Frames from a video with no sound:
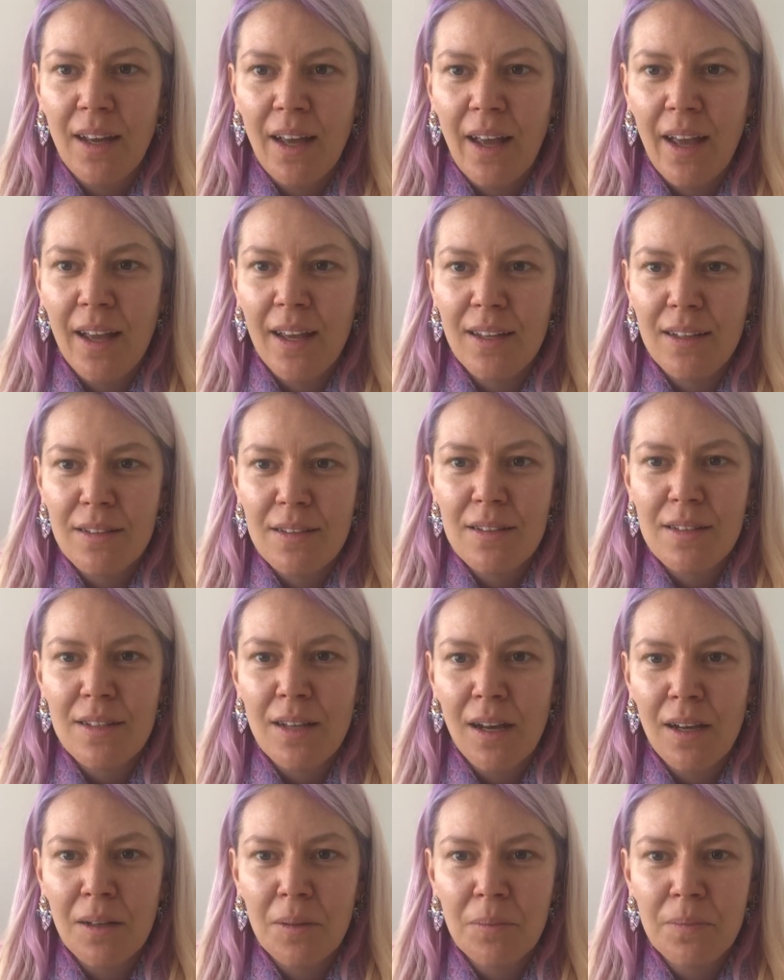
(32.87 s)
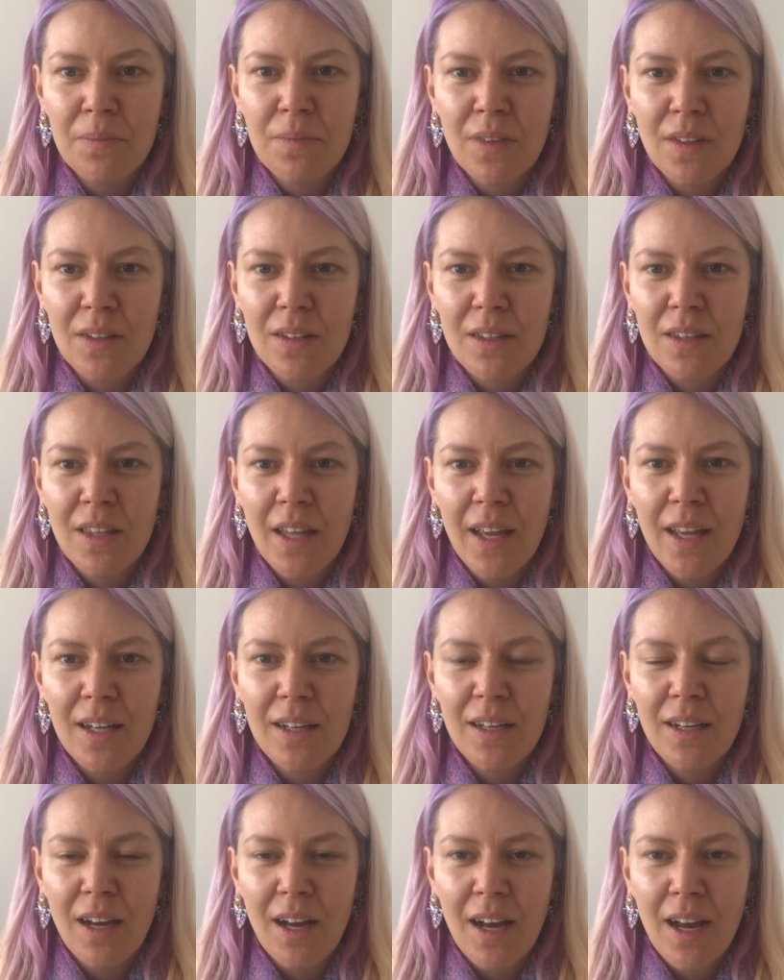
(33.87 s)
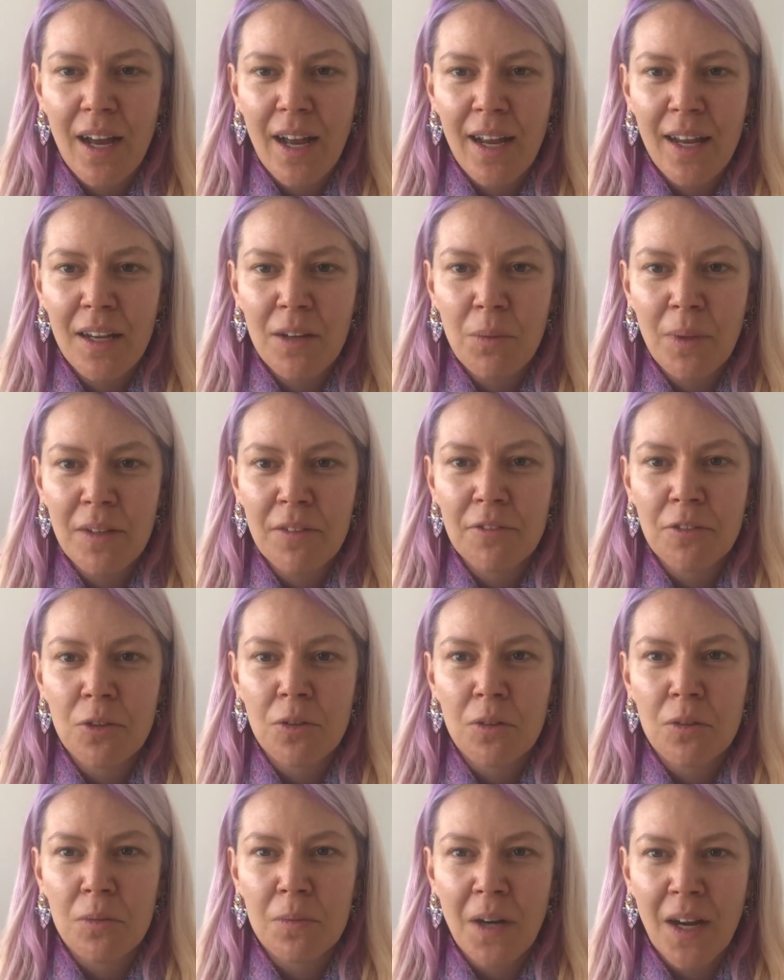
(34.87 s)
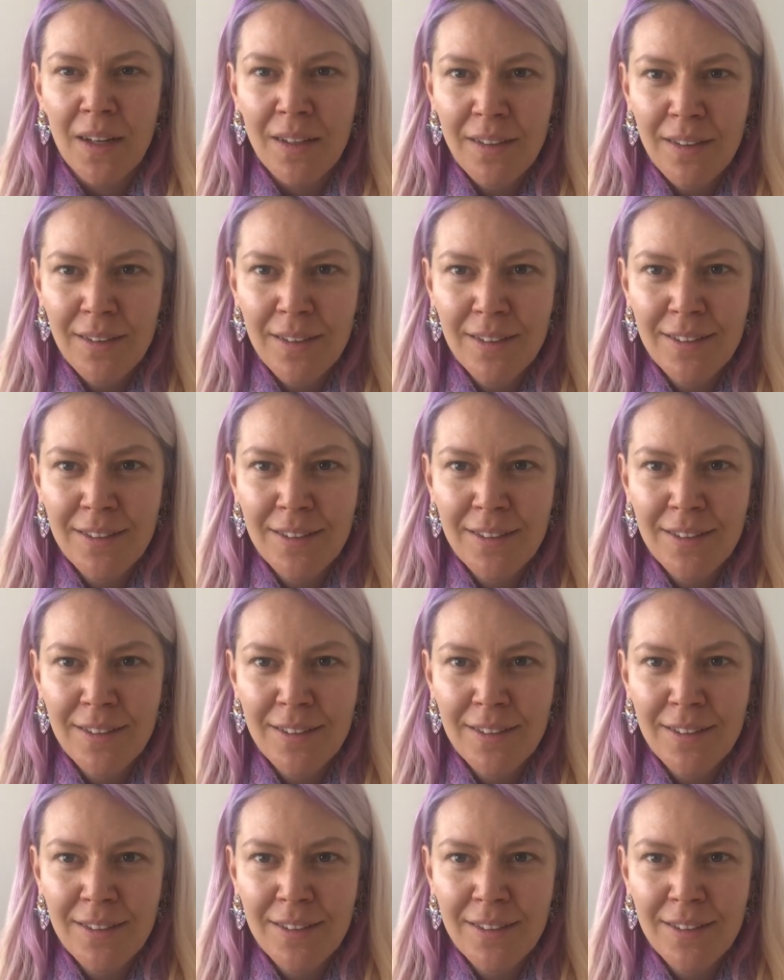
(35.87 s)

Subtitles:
And then I went for a run.